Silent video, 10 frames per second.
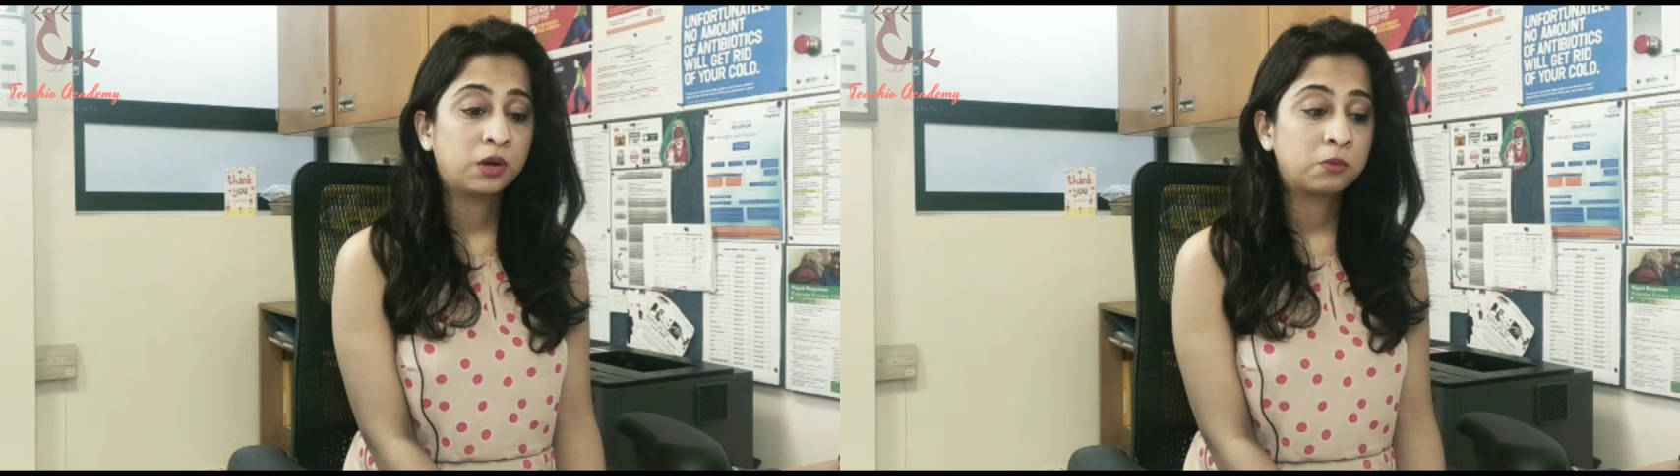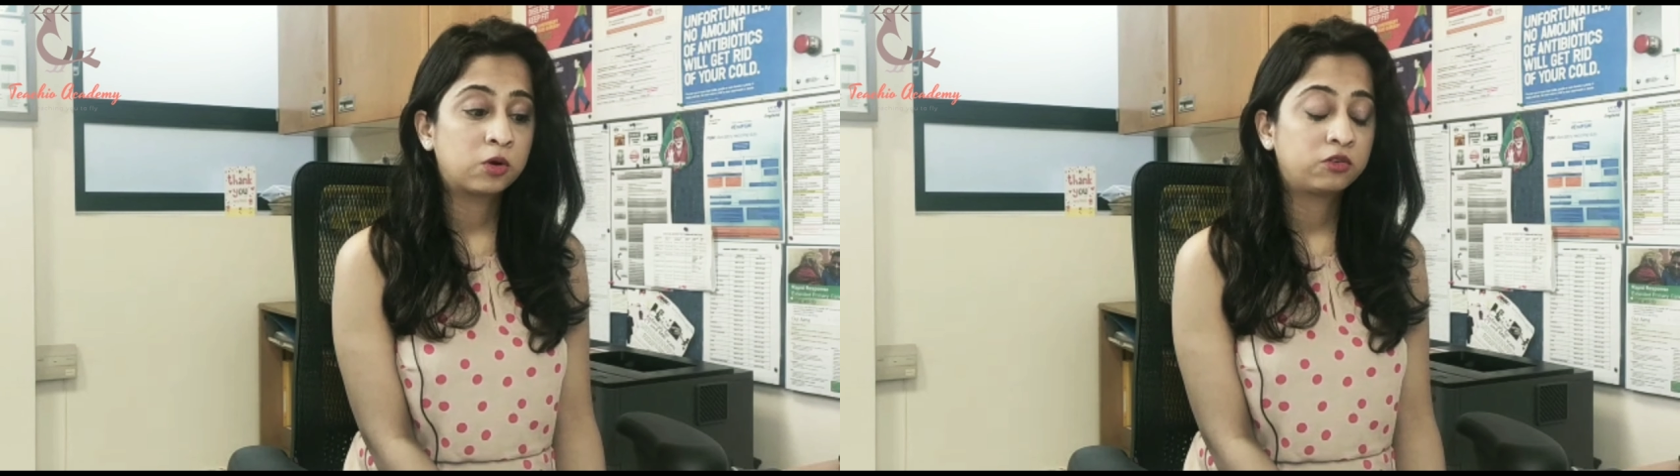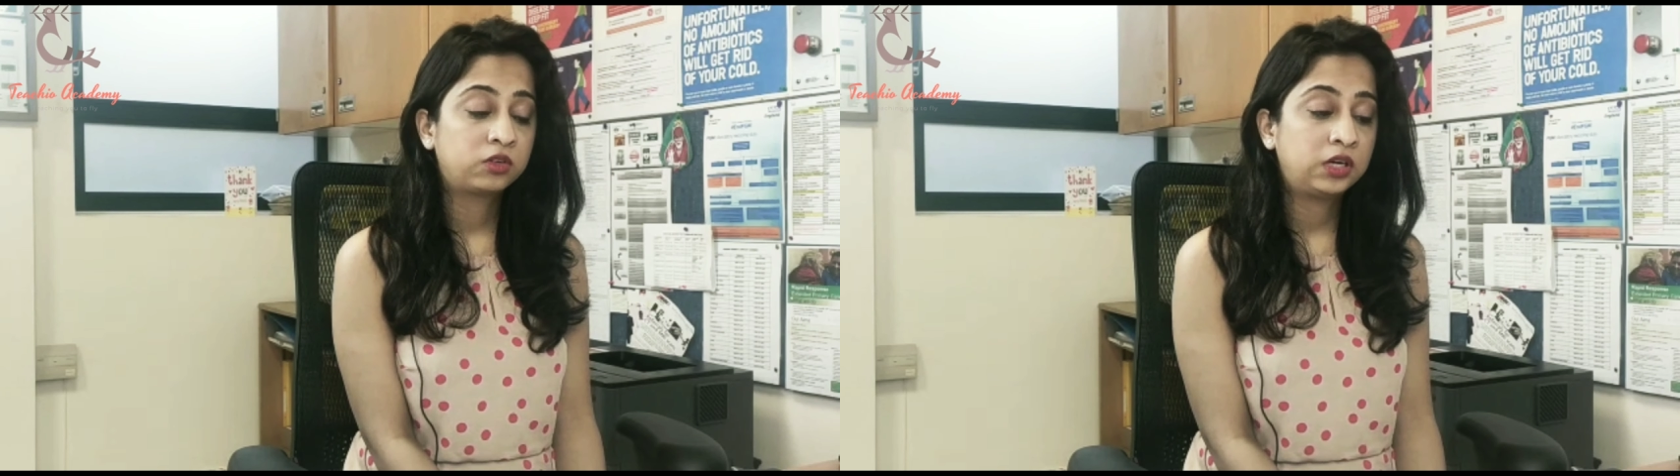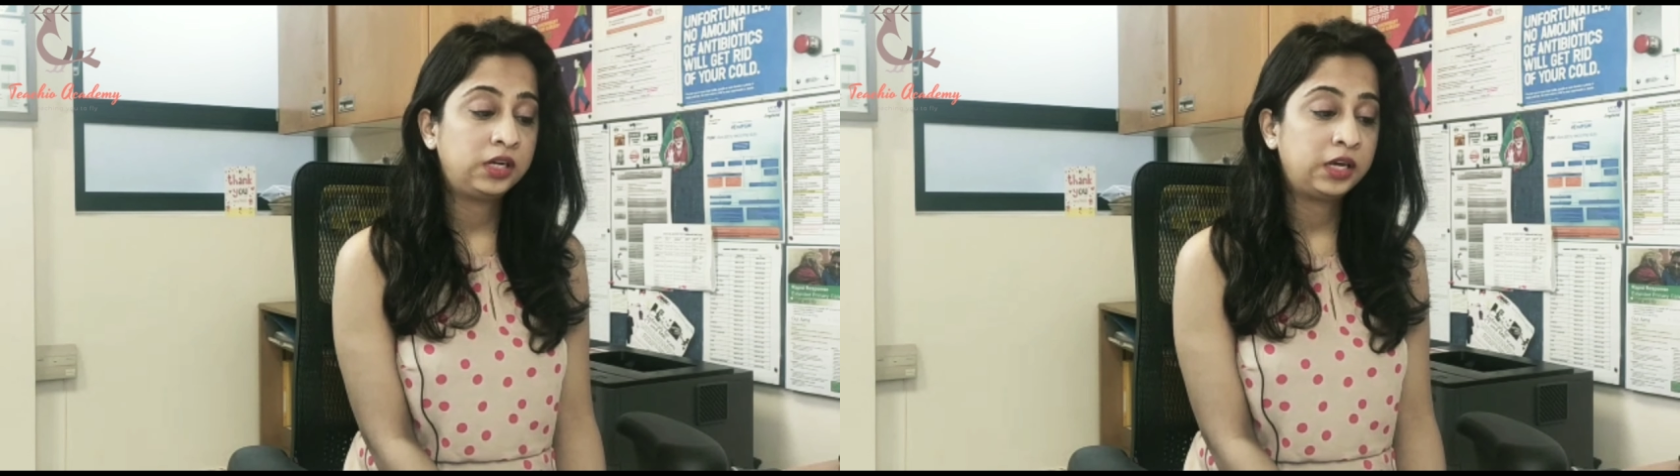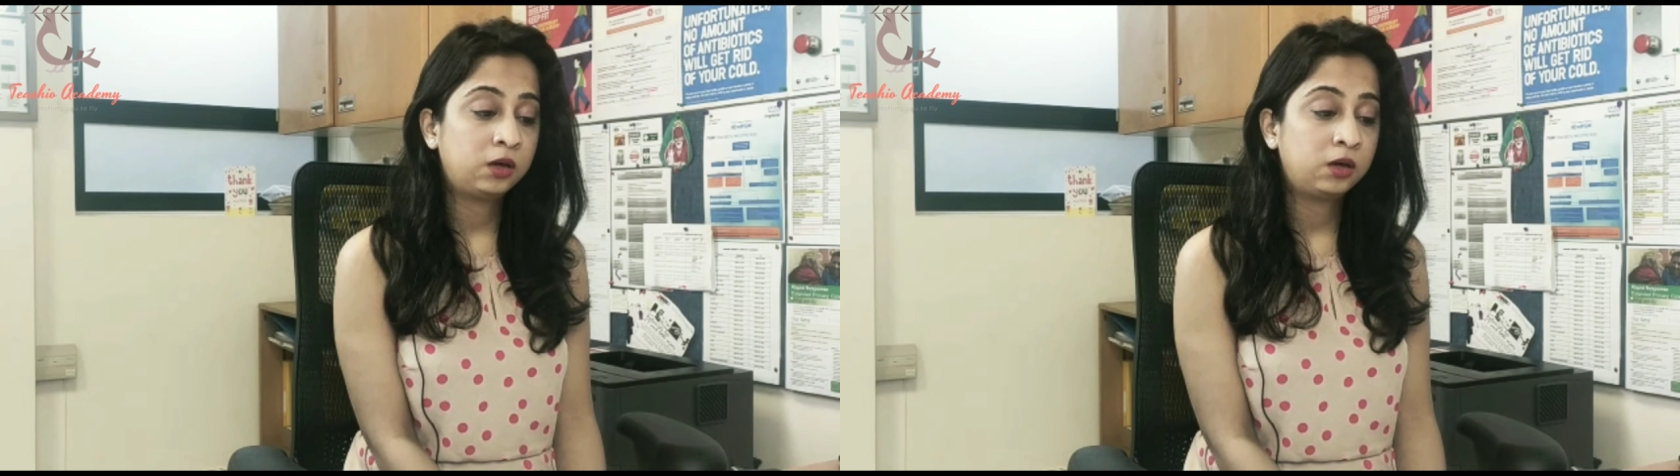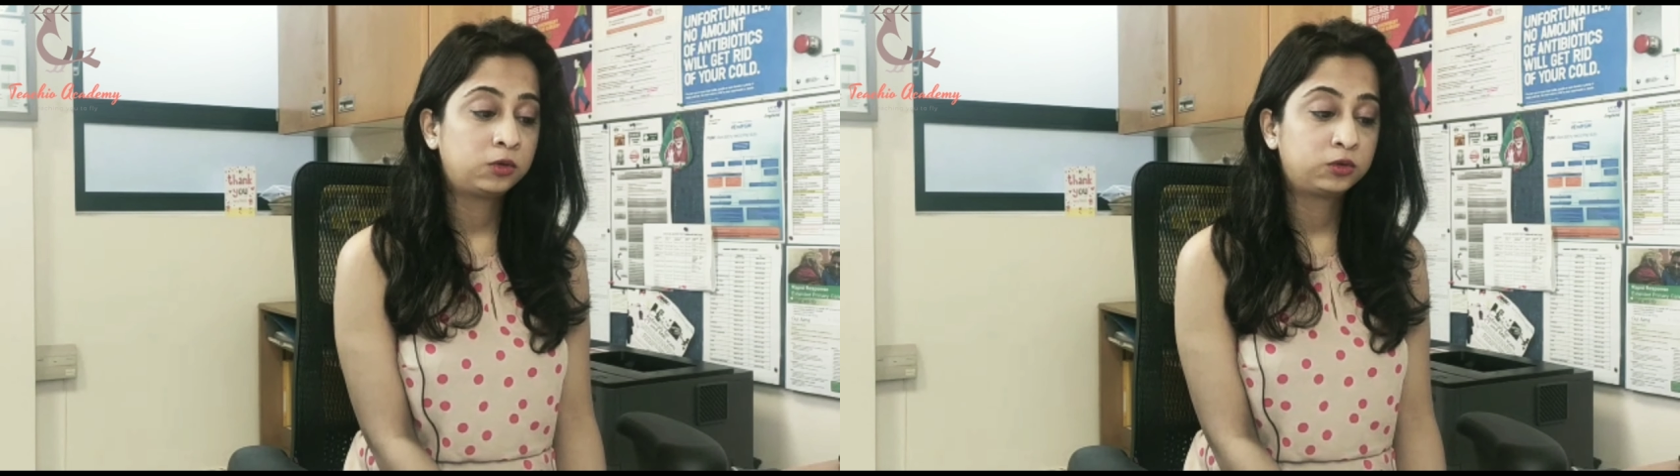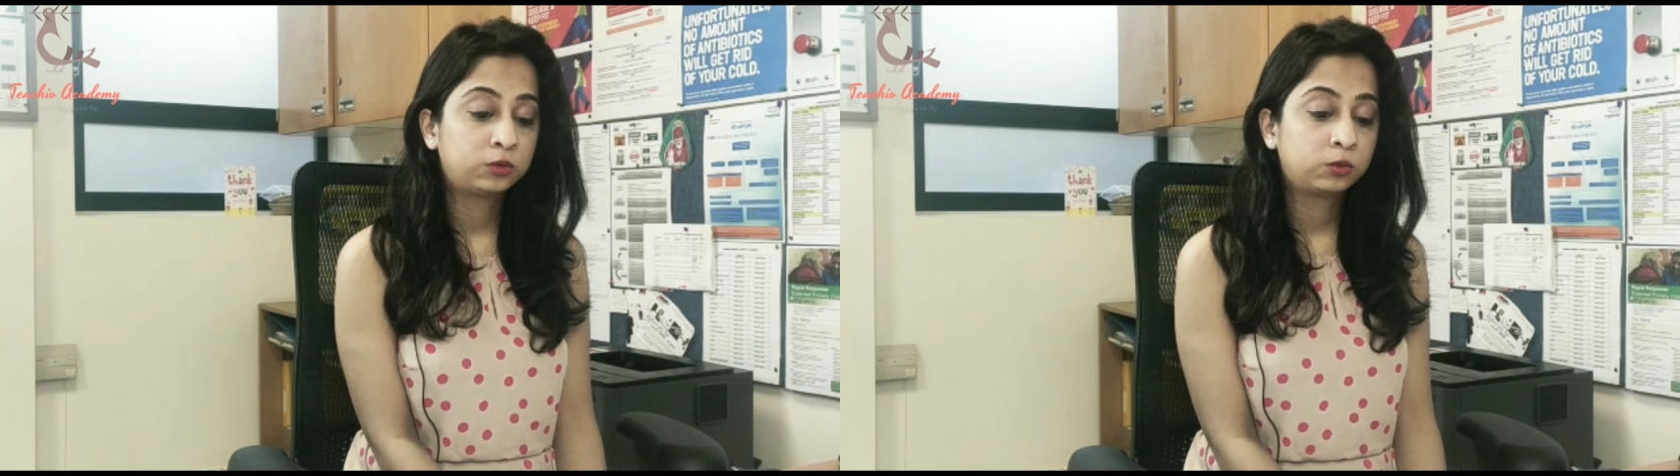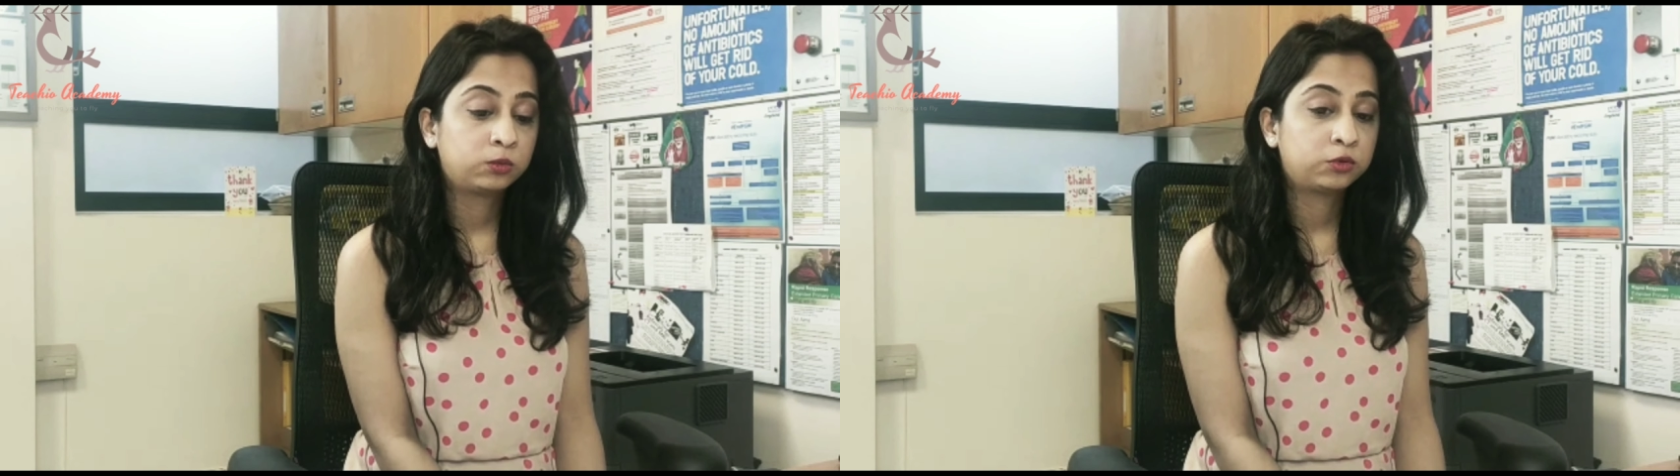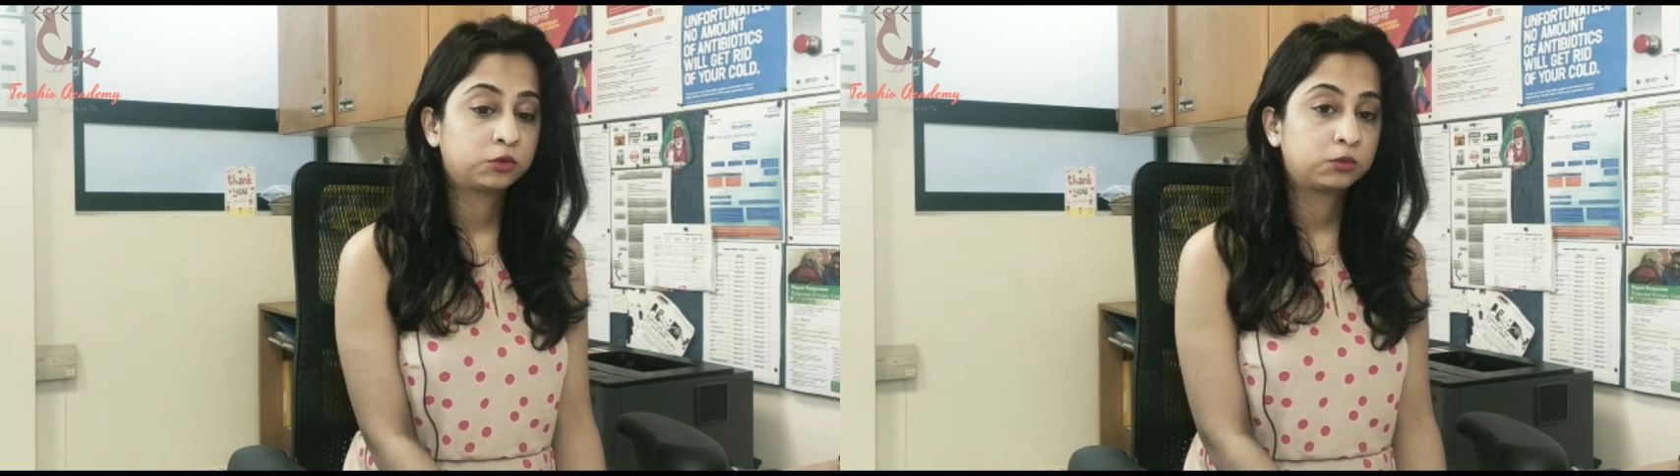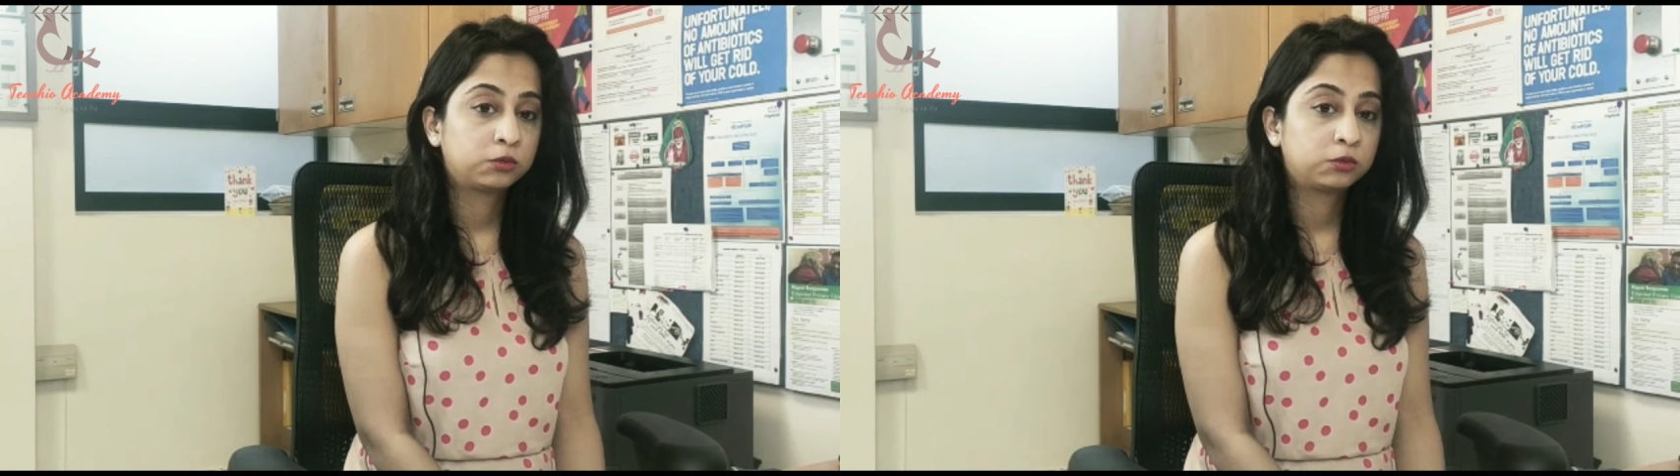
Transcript: I'm not really able to